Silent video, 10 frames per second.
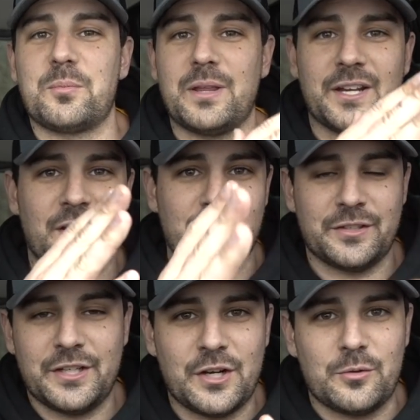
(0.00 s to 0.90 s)
We're planning
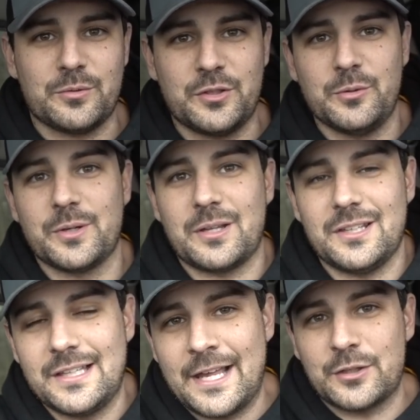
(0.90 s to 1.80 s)
on, you know, doing a
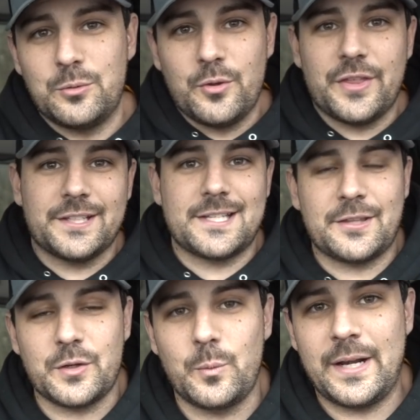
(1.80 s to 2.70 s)
lot of cool things
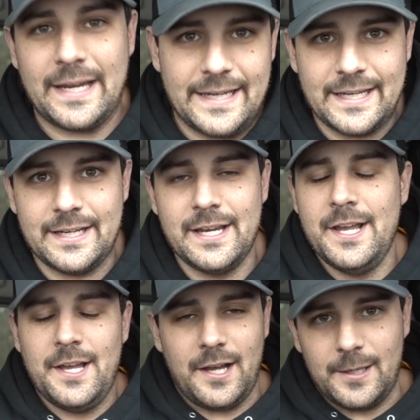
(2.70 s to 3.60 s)
out there when I get it.
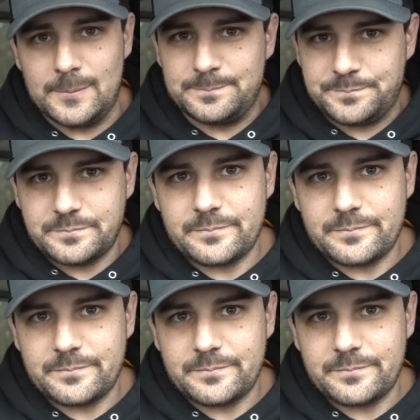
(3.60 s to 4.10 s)
Um,